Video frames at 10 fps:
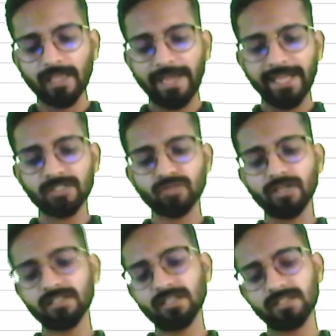As soon
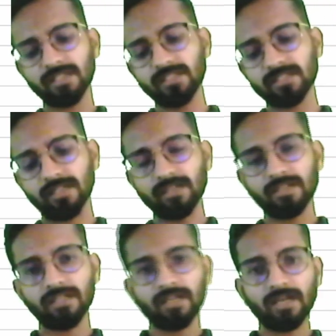as I say this now,
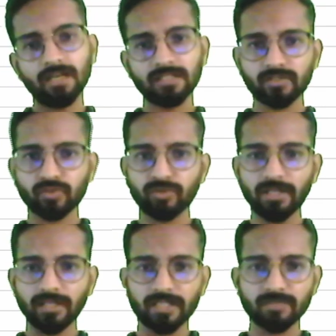a
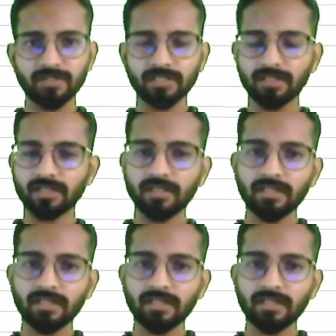student asks me, sir,